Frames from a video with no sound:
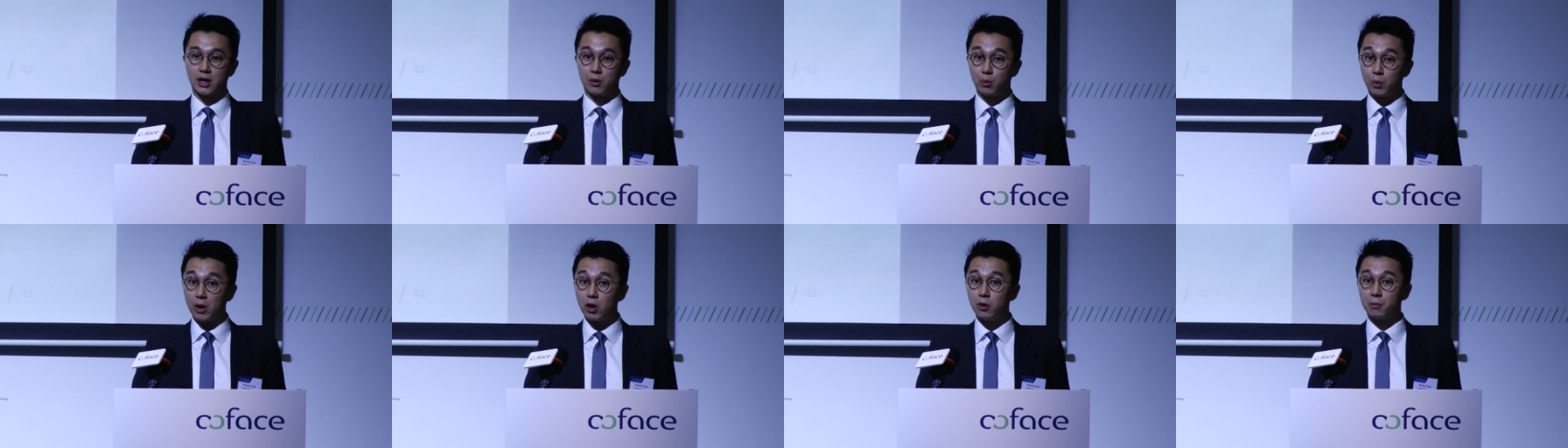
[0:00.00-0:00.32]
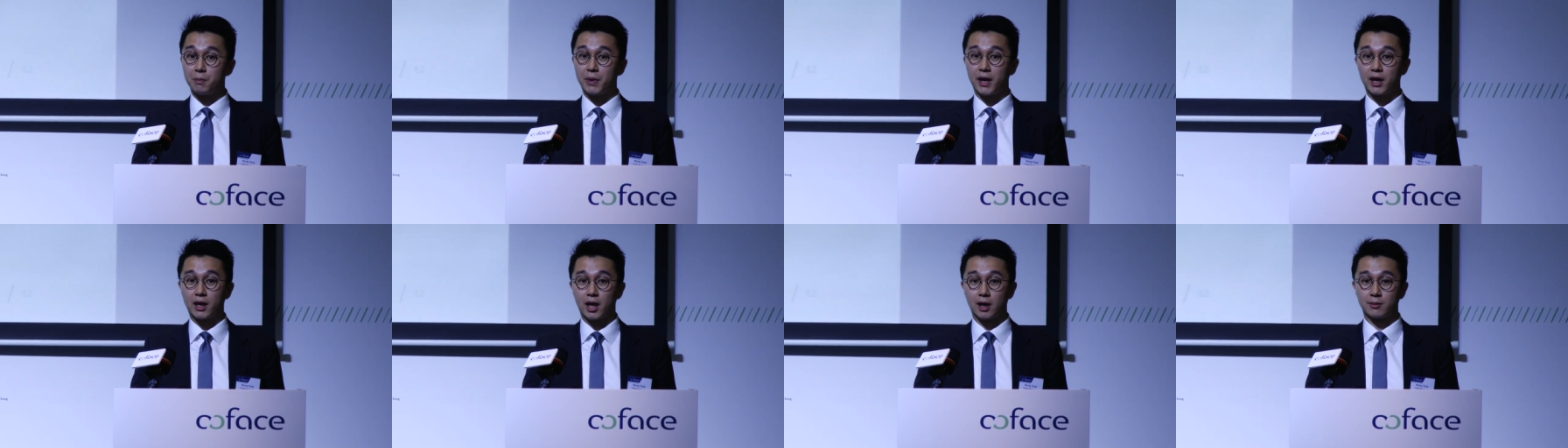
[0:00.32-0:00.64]
it will
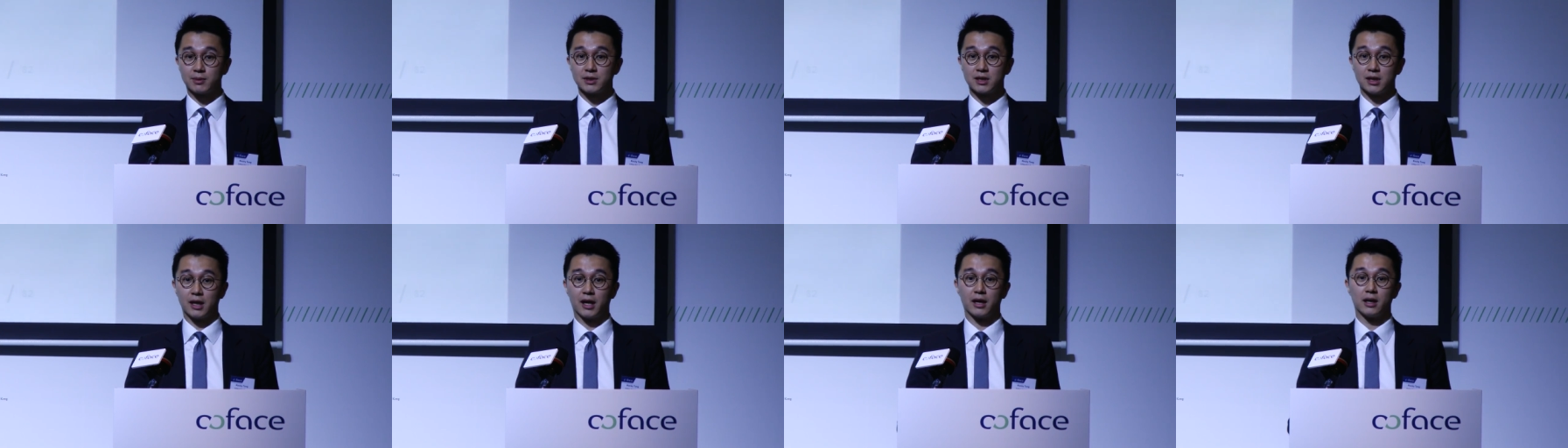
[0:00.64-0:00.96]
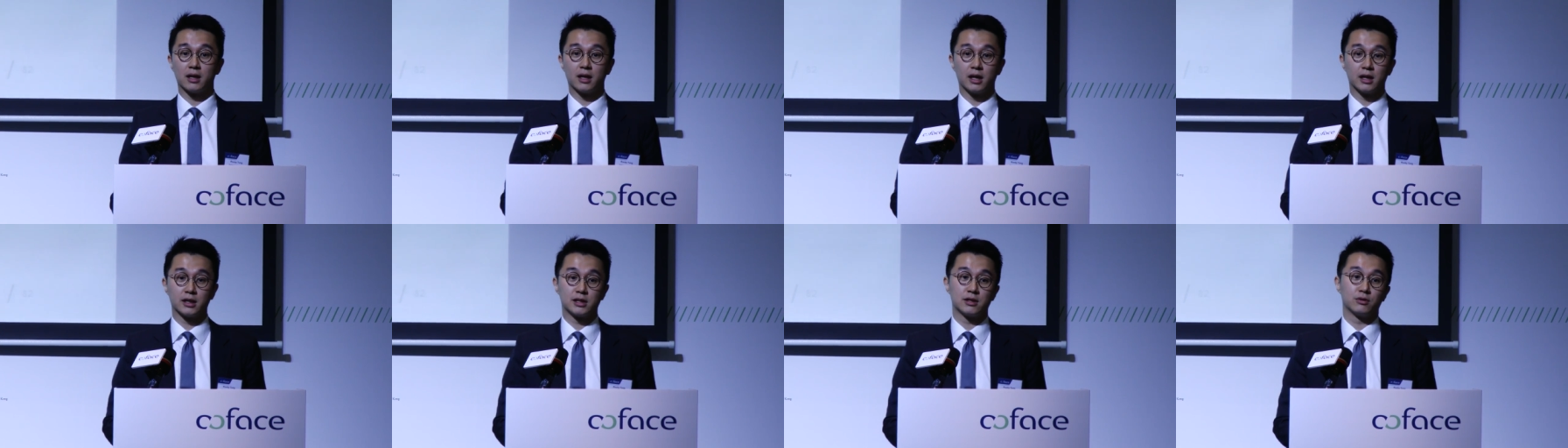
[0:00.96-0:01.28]
pick up
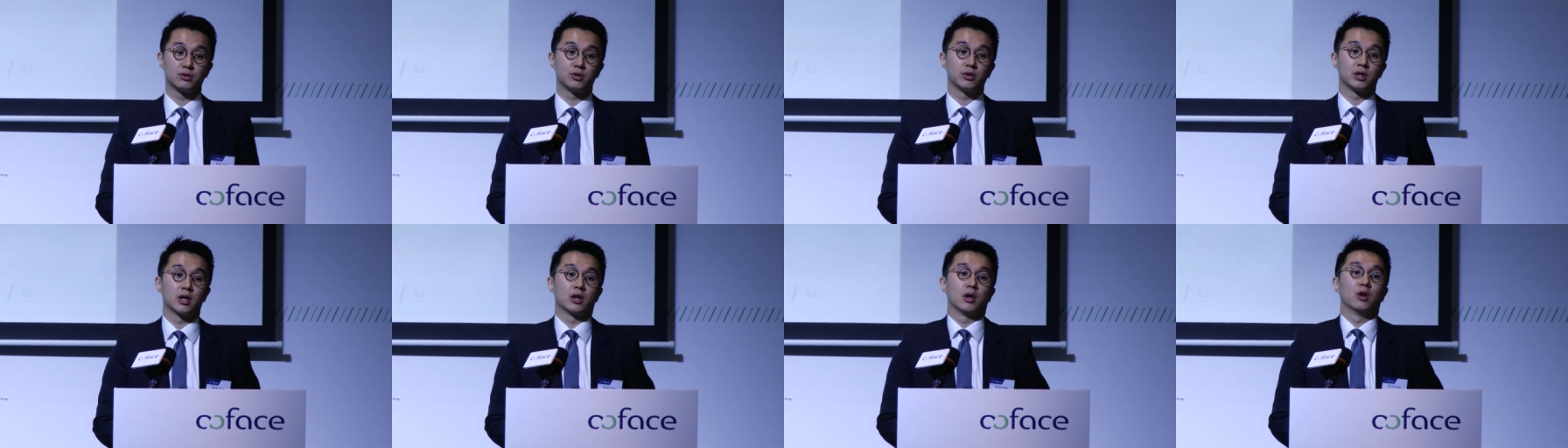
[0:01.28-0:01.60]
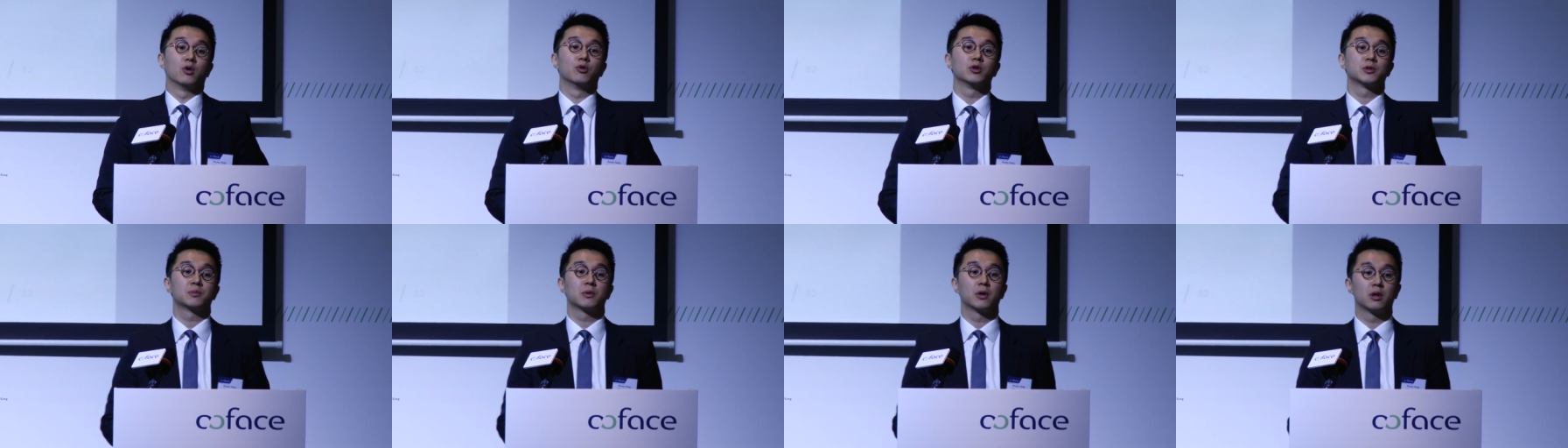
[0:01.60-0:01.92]
slightly due to the
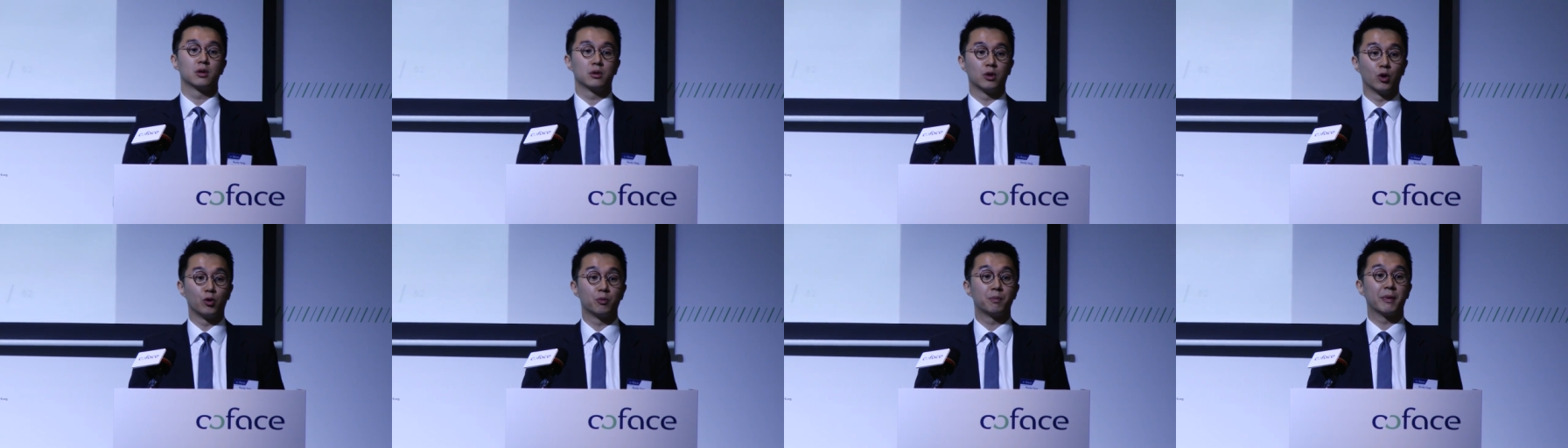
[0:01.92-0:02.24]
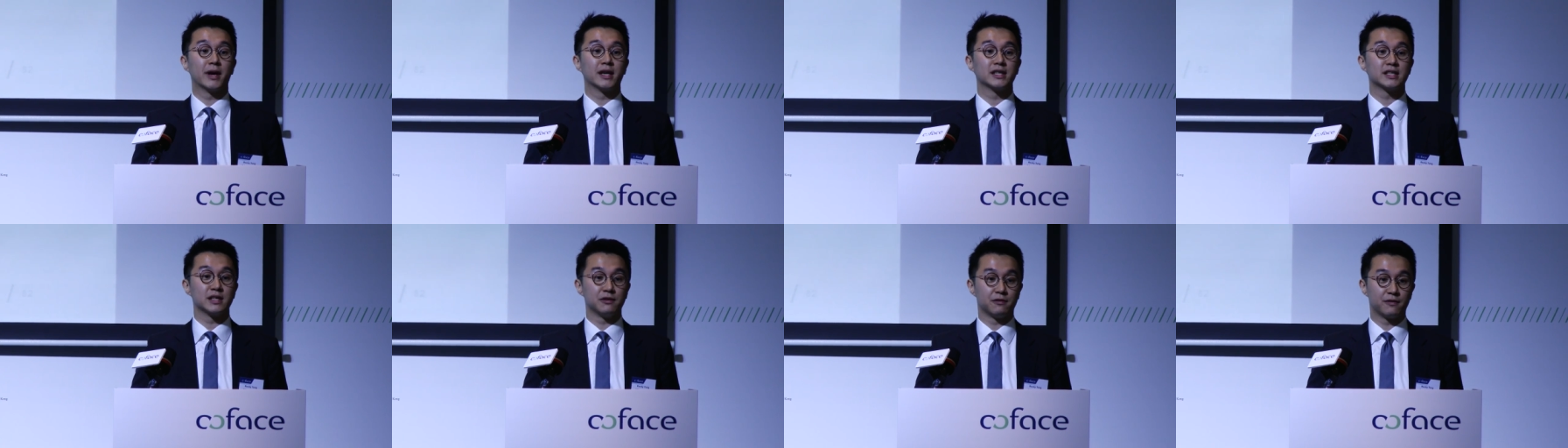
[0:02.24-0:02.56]
low, low
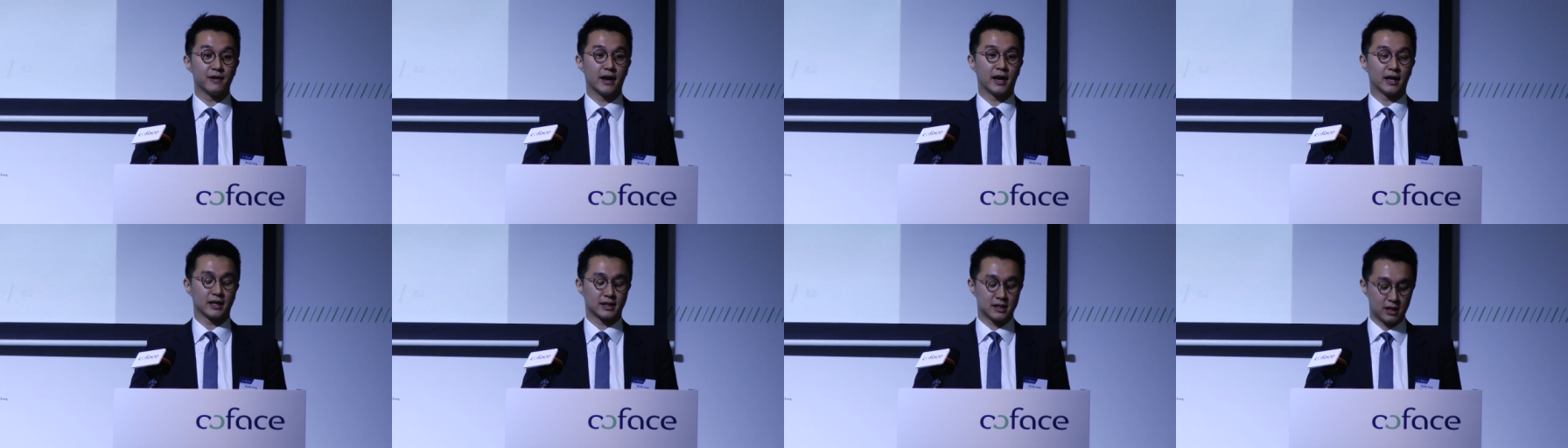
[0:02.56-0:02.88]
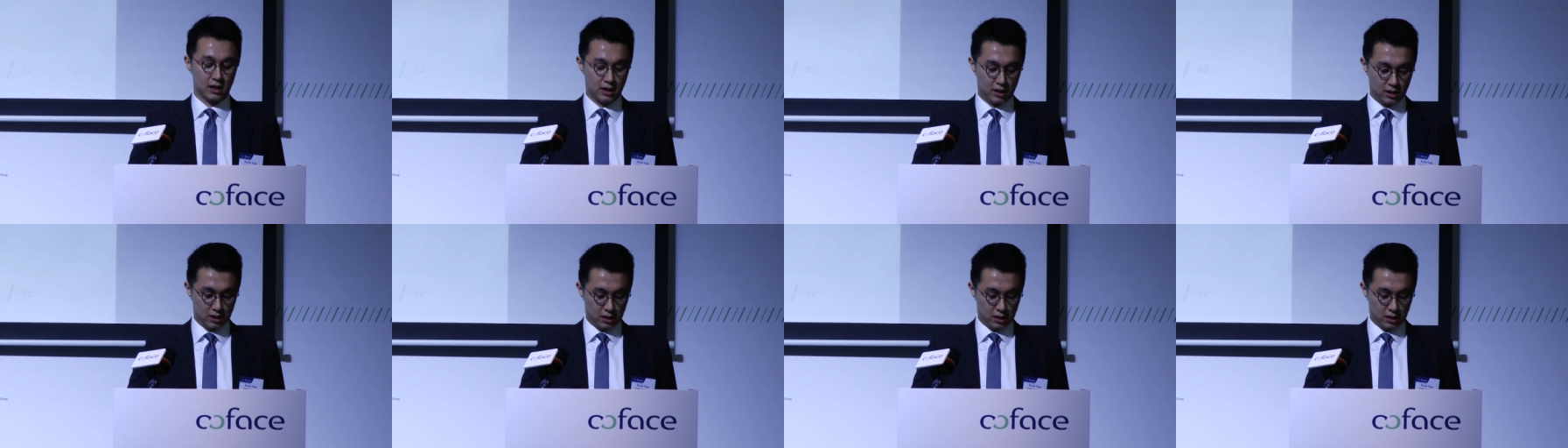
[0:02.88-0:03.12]
base effect.